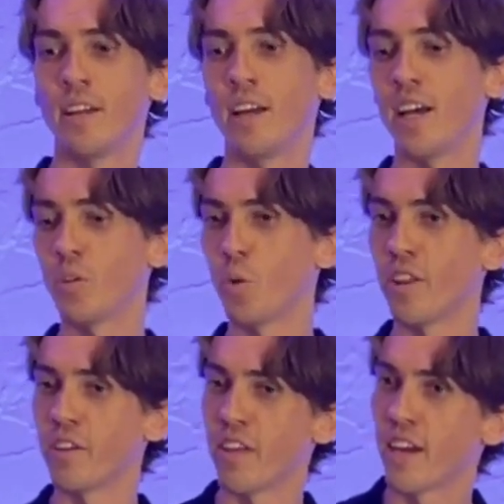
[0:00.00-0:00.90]
And
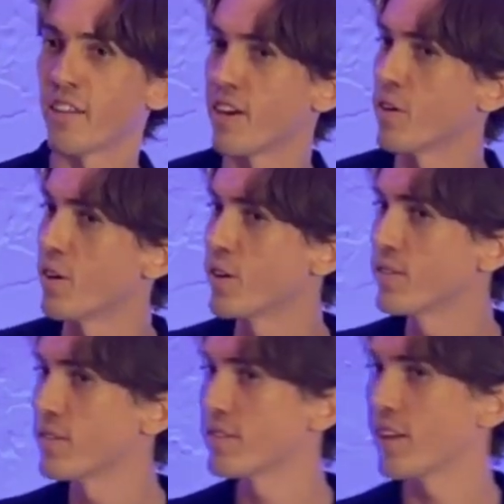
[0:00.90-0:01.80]
whether they are there or not,
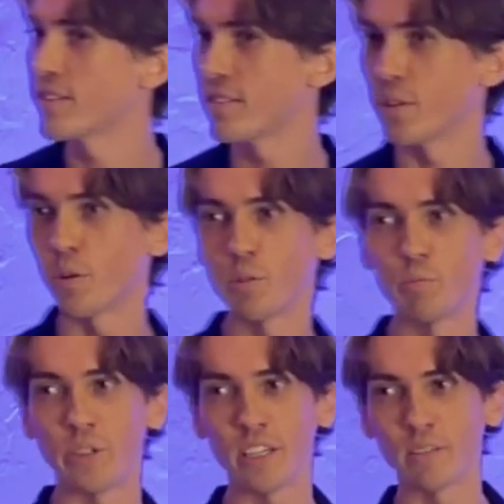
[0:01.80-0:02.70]
that's their own
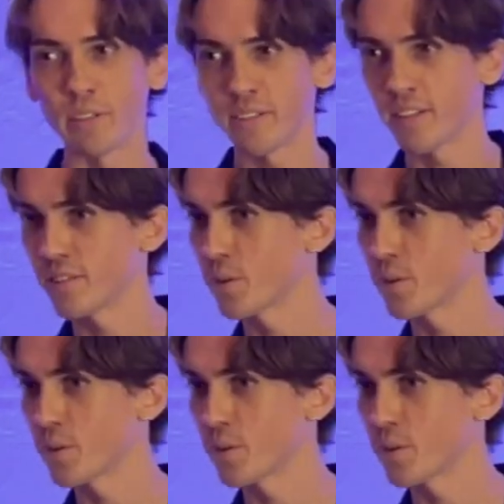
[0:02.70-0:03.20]
predicament, that's their